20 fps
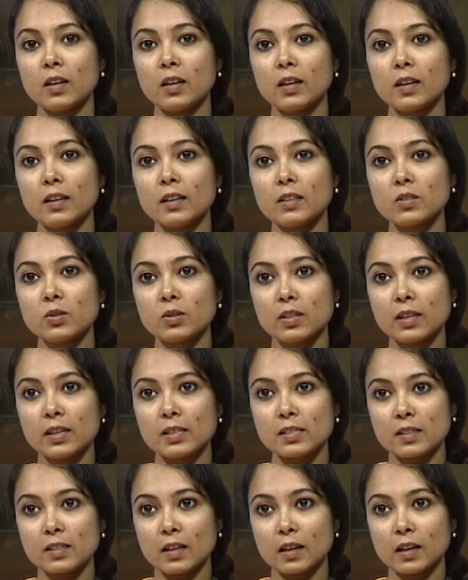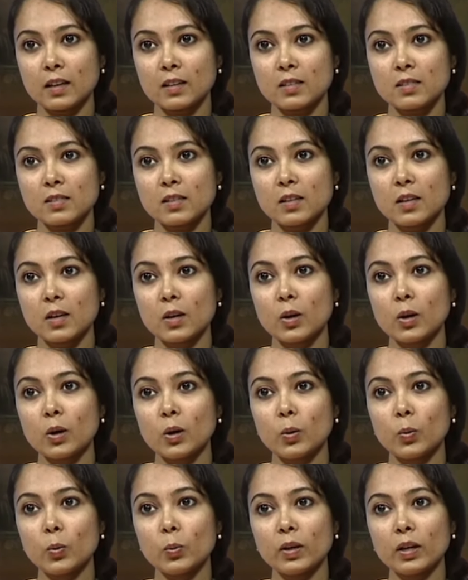In today's class,
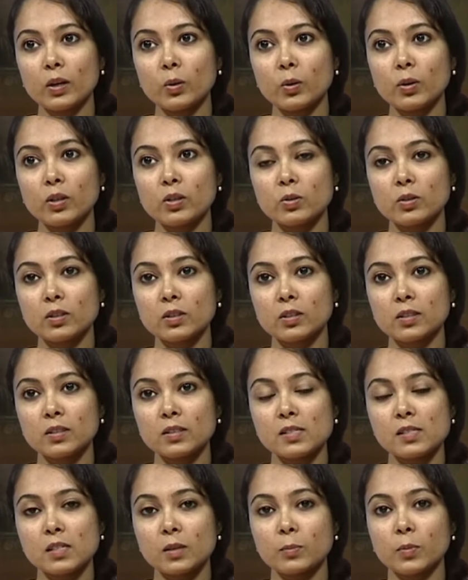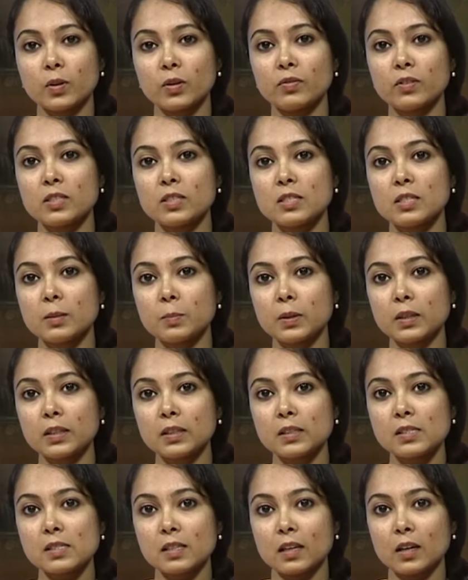we are going to learn some of the
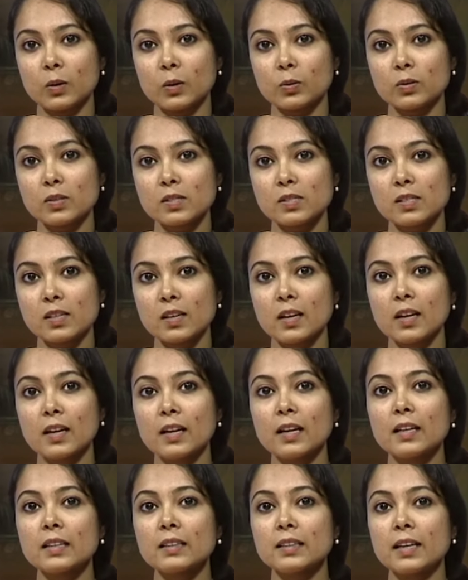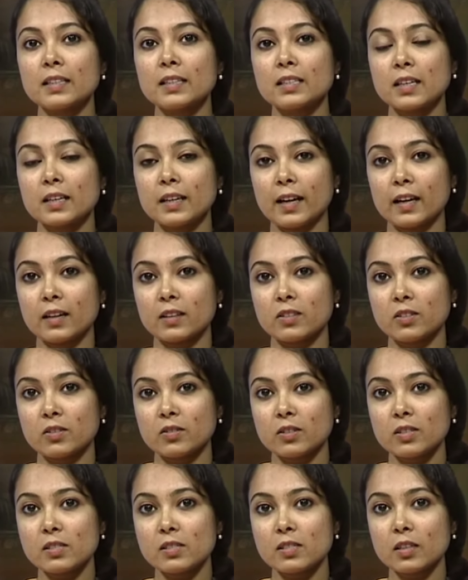typical sounds that are
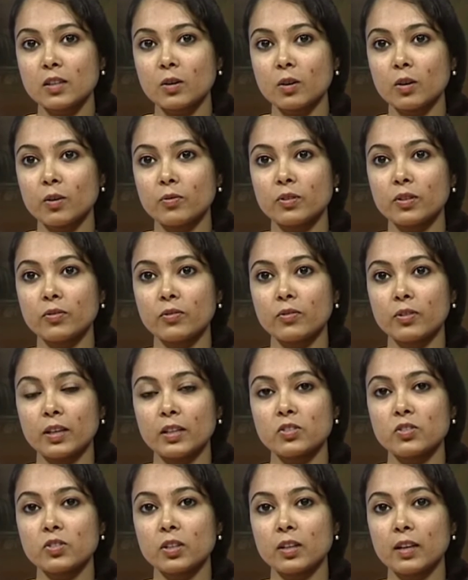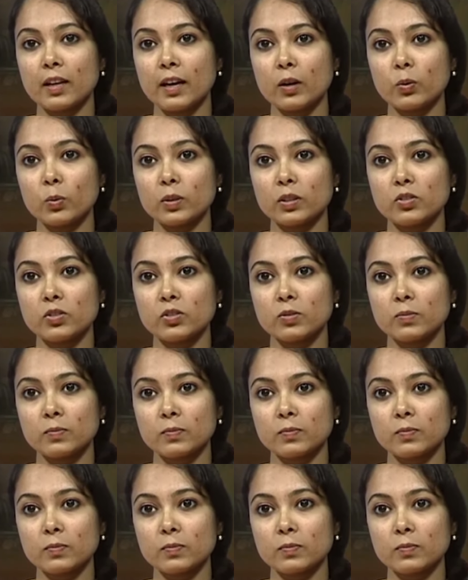characteristic of the French language.